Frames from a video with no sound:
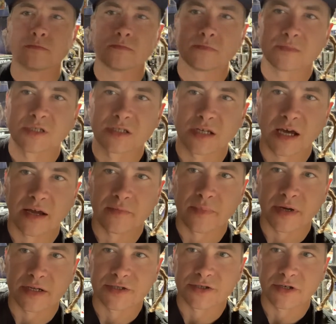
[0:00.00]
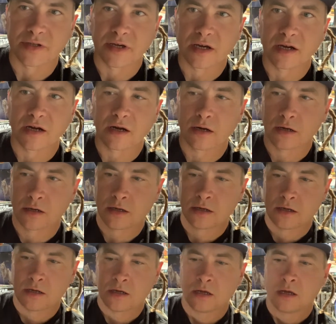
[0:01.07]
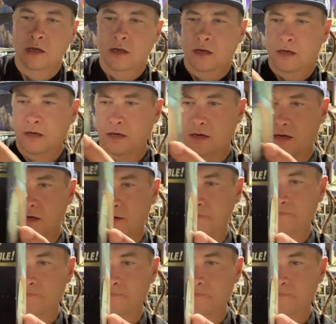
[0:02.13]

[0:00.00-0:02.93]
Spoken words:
Side picture there. Yeah.